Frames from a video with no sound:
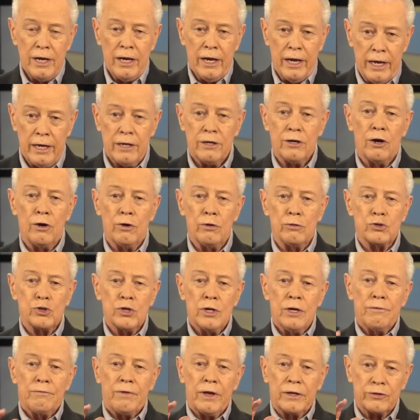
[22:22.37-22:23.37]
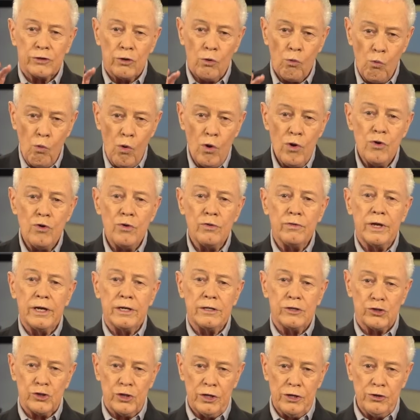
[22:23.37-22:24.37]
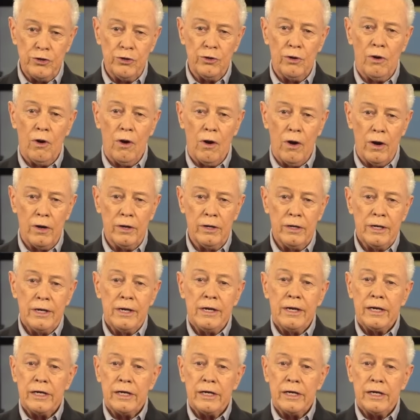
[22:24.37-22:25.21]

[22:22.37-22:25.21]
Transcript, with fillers: He knows that the word that is in your heart